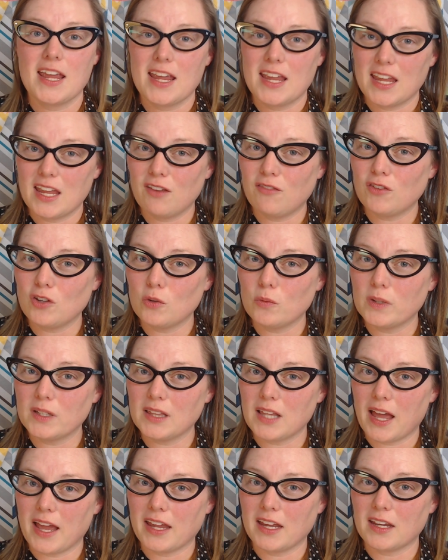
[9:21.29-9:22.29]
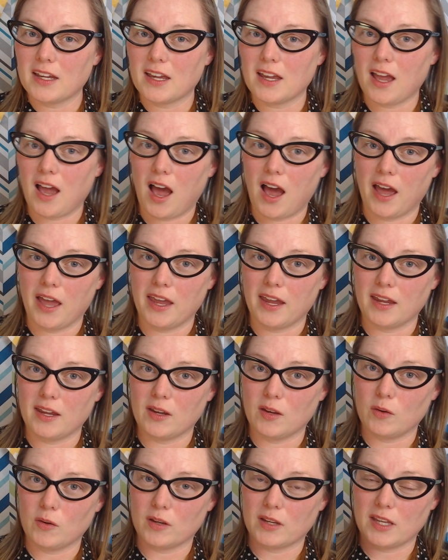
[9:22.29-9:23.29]
If you would like,
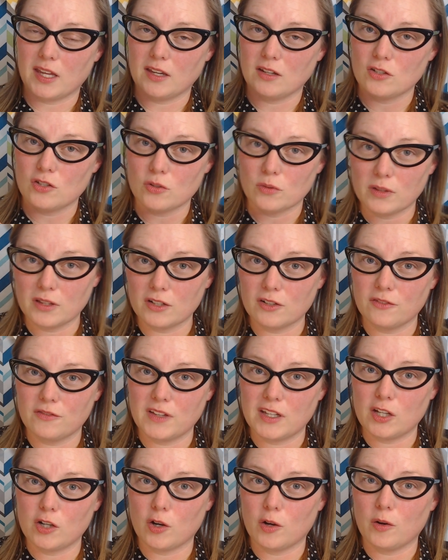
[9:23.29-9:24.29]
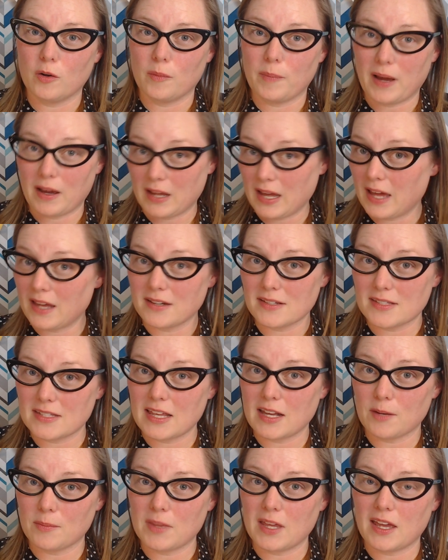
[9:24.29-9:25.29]
I can do a little video about how to
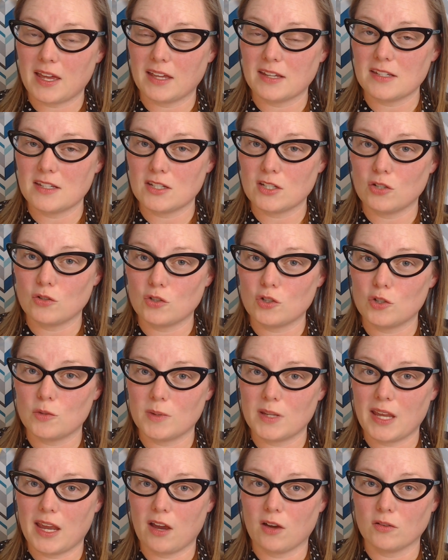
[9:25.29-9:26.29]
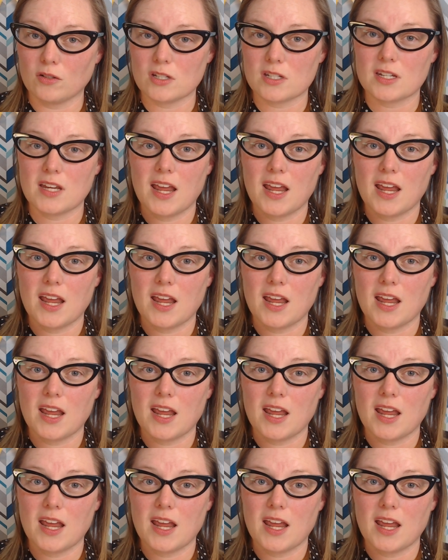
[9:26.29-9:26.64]
set up that YouTube account.